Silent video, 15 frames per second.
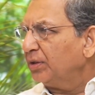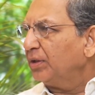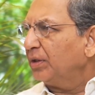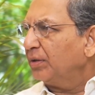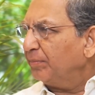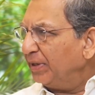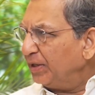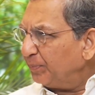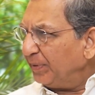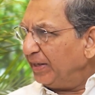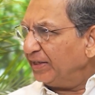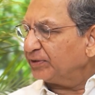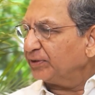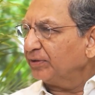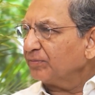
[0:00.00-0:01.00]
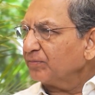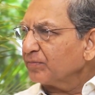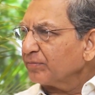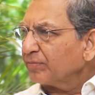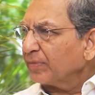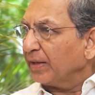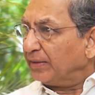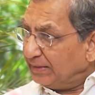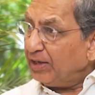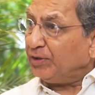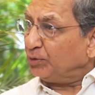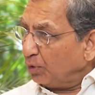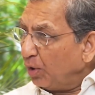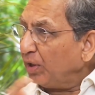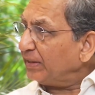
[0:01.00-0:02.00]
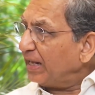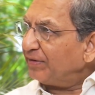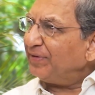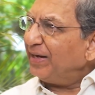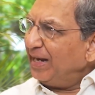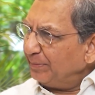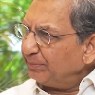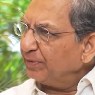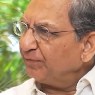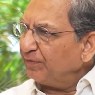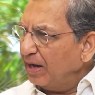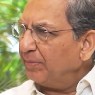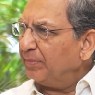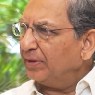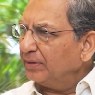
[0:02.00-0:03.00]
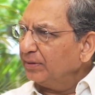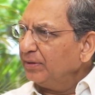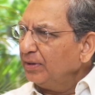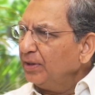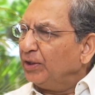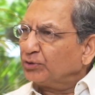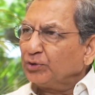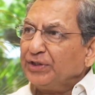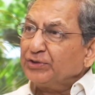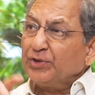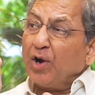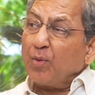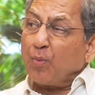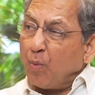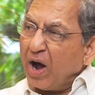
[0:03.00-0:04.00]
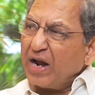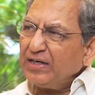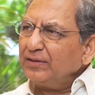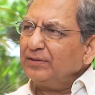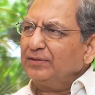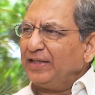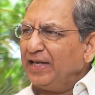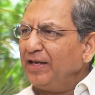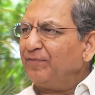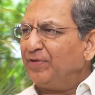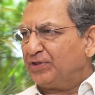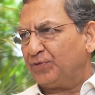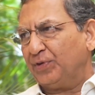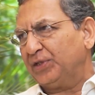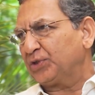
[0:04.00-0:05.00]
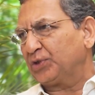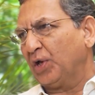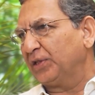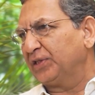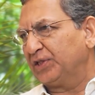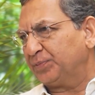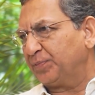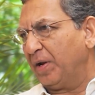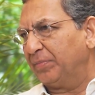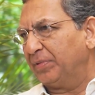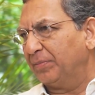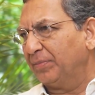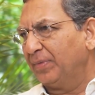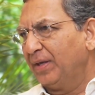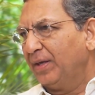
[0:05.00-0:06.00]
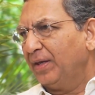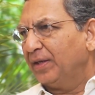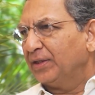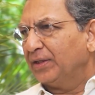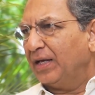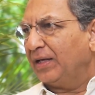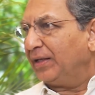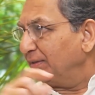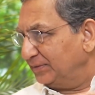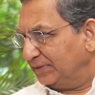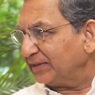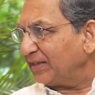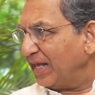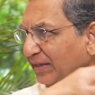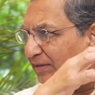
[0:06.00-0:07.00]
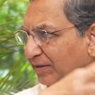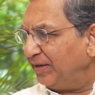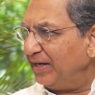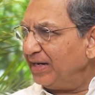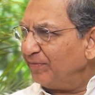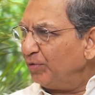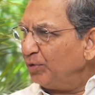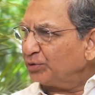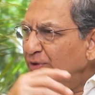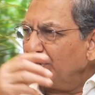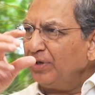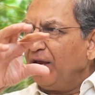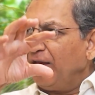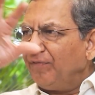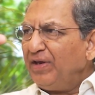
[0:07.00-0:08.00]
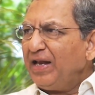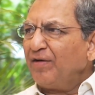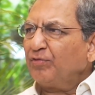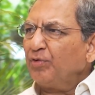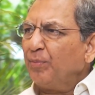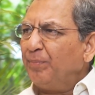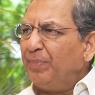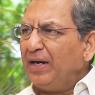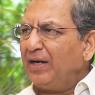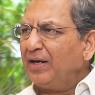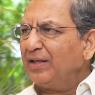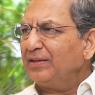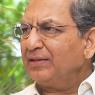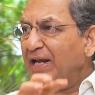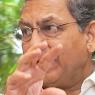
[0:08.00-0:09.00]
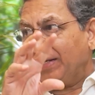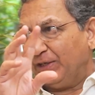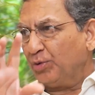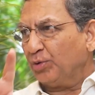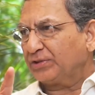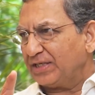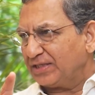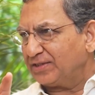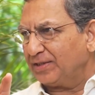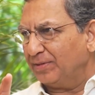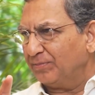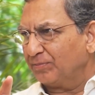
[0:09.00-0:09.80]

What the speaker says: manipulation. All that will help the farm. So it's not one thing which will solve this problem. Just like the Green Revolution, we have to build in that ecosystem